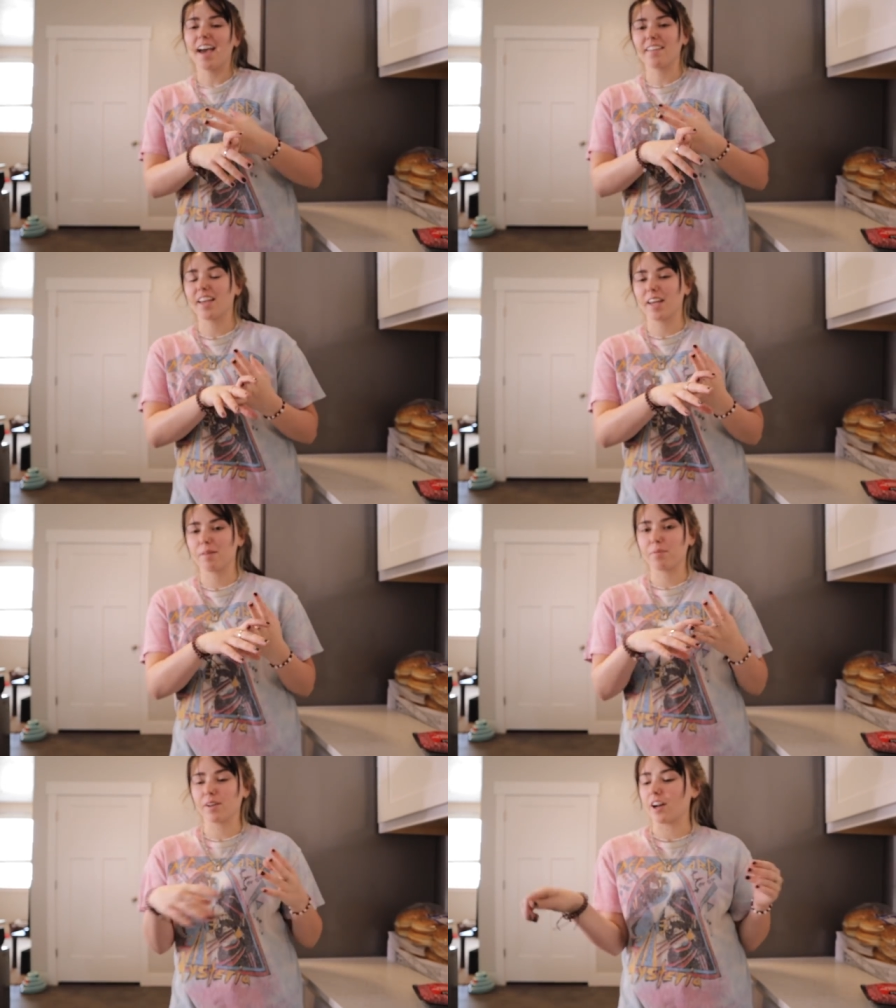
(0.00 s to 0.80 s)
and
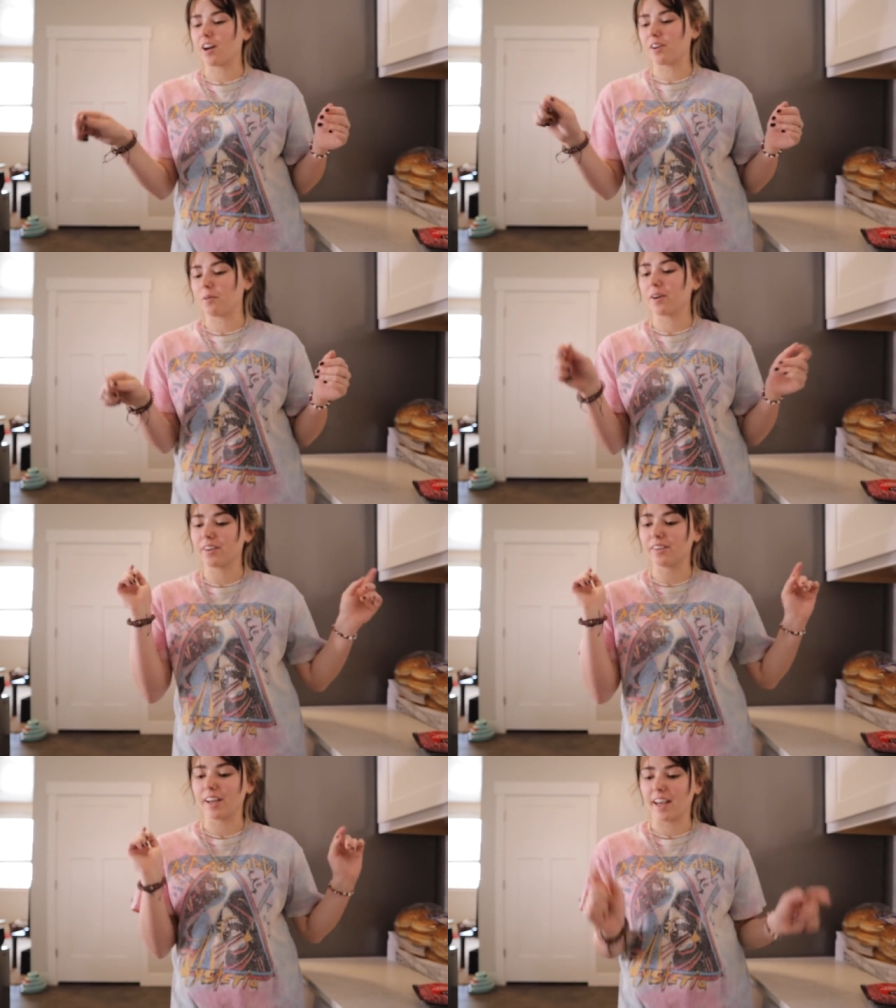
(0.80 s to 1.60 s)
then put it on
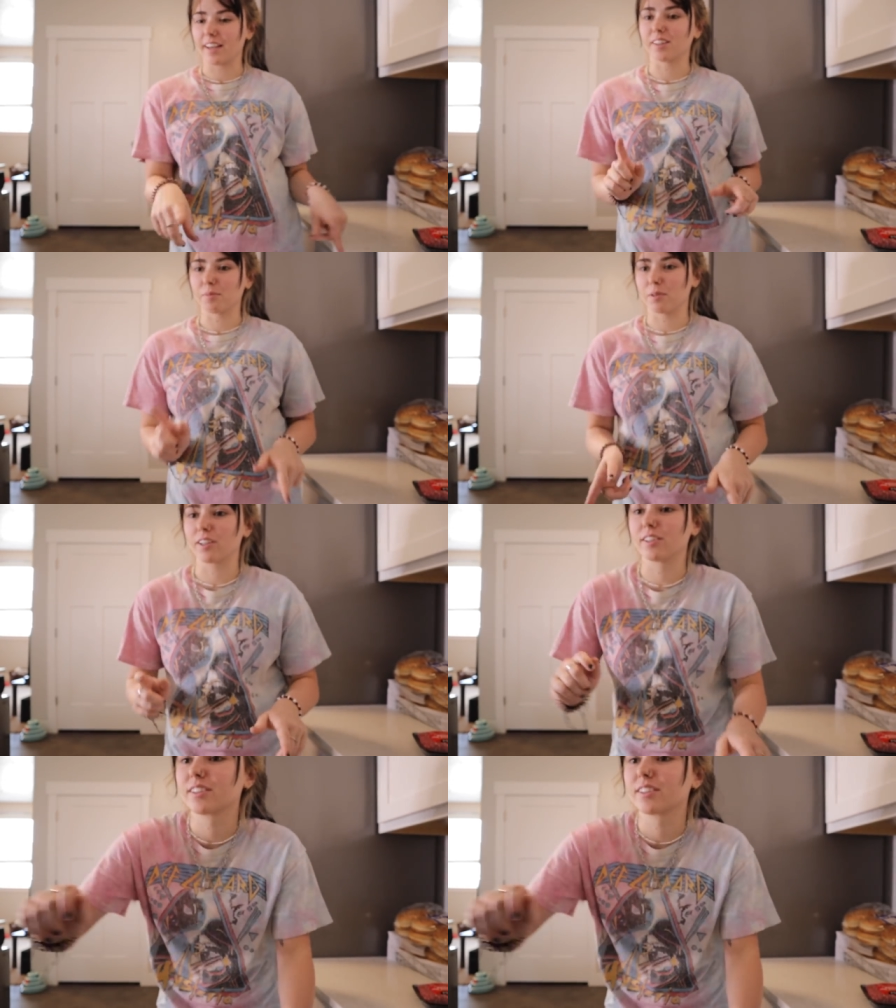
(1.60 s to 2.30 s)
oil and the burgers.